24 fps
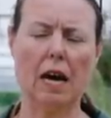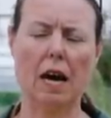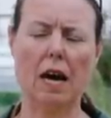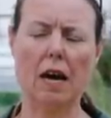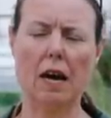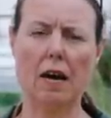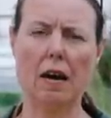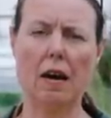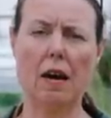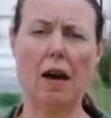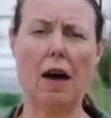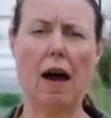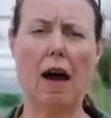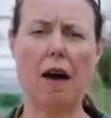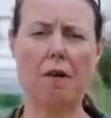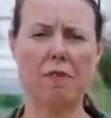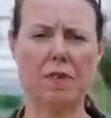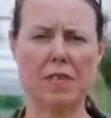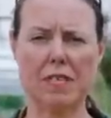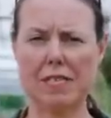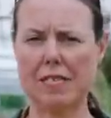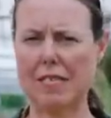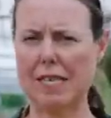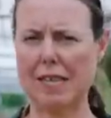
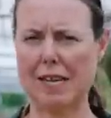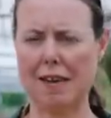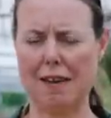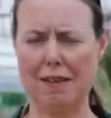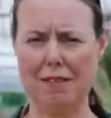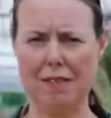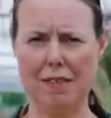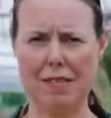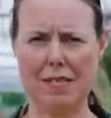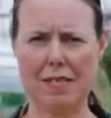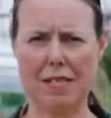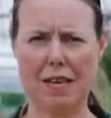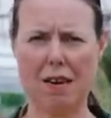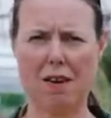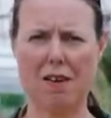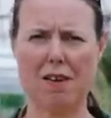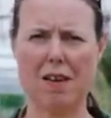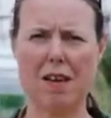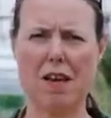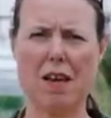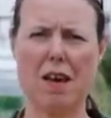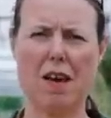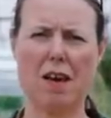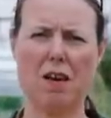Obviously, in this
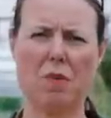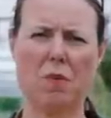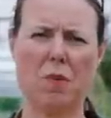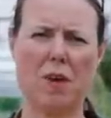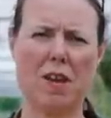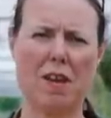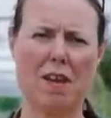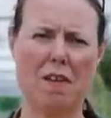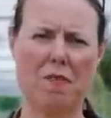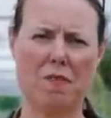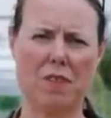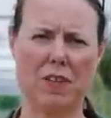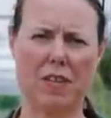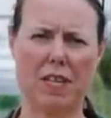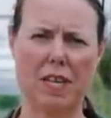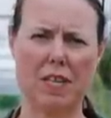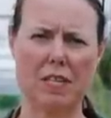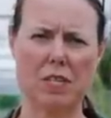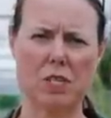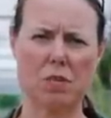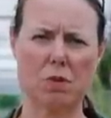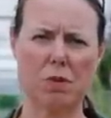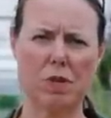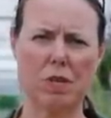area, we have
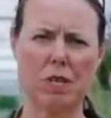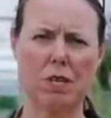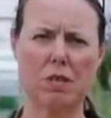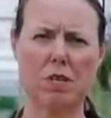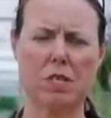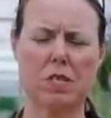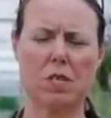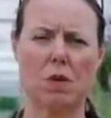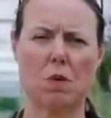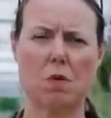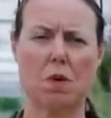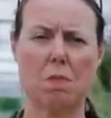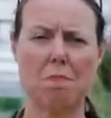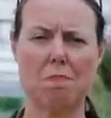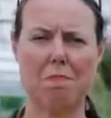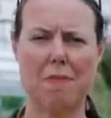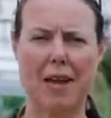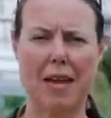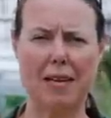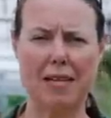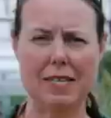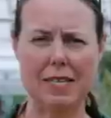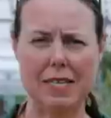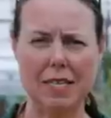clay soils, so
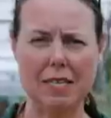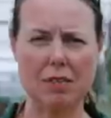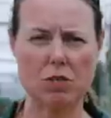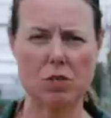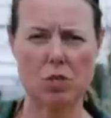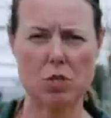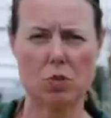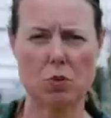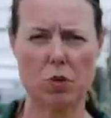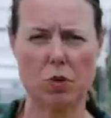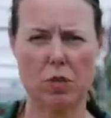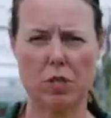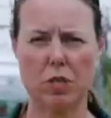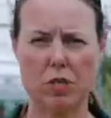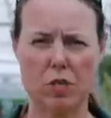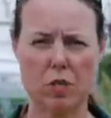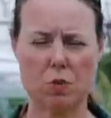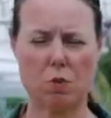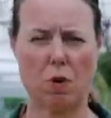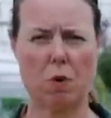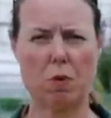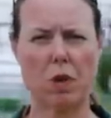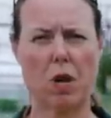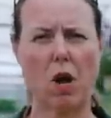amending the soil
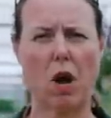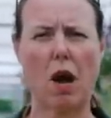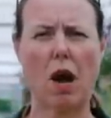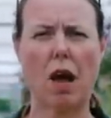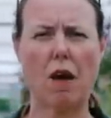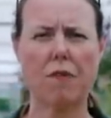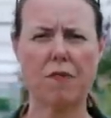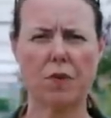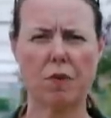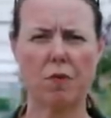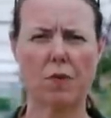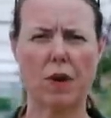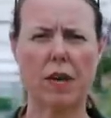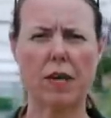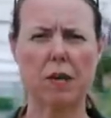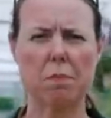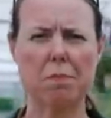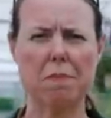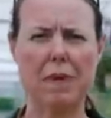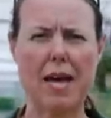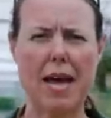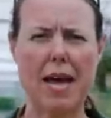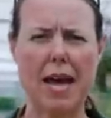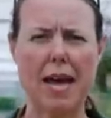is what we often
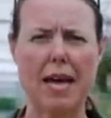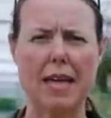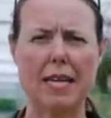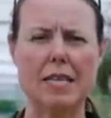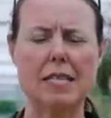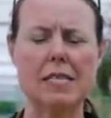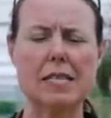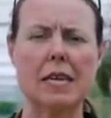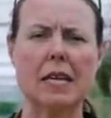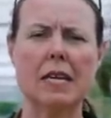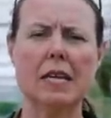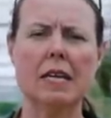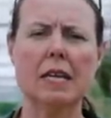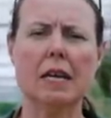recommend.